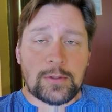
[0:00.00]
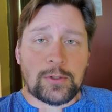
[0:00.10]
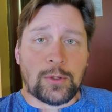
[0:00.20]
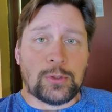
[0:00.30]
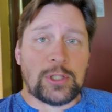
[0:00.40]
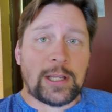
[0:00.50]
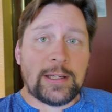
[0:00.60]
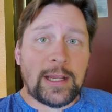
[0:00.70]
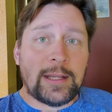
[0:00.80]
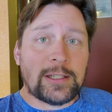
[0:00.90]
So
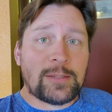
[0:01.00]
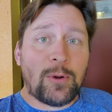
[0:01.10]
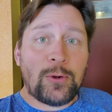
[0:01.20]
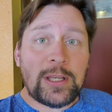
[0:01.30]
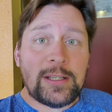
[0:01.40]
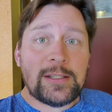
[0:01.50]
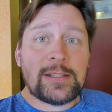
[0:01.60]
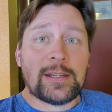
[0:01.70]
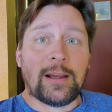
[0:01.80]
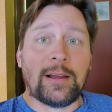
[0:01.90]
second day in the
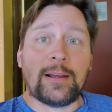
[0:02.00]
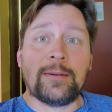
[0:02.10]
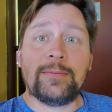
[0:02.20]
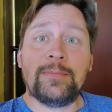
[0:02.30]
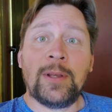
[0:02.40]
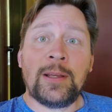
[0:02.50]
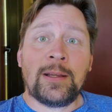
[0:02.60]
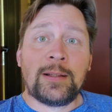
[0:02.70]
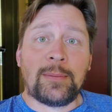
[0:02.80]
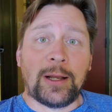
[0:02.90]
Smokies,
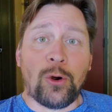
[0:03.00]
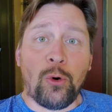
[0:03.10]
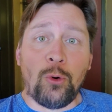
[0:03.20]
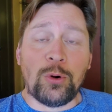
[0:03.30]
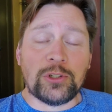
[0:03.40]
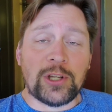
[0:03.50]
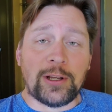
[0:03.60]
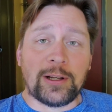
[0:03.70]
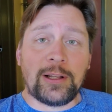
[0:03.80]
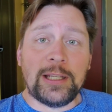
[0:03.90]
my goal was
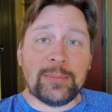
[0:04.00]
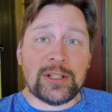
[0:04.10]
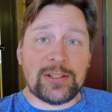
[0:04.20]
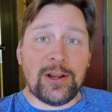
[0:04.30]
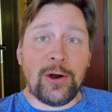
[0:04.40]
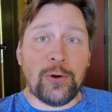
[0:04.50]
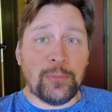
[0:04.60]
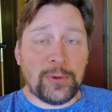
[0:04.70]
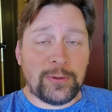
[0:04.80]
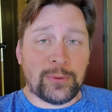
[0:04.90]
Clingman's
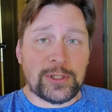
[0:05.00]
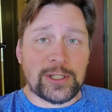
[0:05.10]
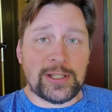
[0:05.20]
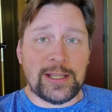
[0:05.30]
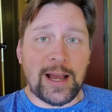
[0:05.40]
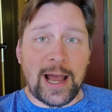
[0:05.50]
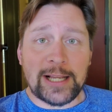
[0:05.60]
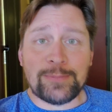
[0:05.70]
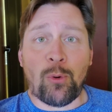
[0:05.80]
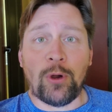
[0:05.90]
Dome, which is the
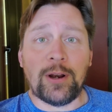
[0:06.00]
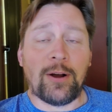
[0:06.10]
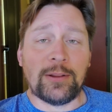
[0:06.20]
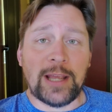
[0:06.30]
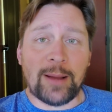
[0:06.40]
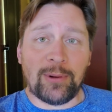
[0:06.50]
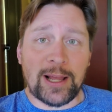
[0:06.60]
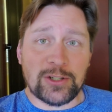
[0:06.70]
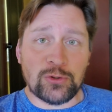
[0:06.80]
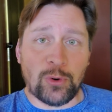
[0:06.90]
highest point on the
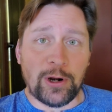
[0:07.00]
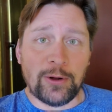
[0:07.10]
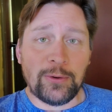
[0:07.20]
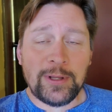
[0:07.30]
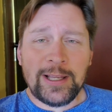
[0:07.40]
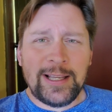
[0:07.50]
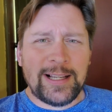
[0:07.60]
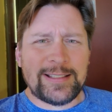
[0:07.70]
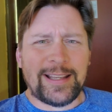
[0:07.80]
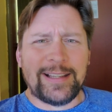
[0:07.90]
Appalachian Trail. It's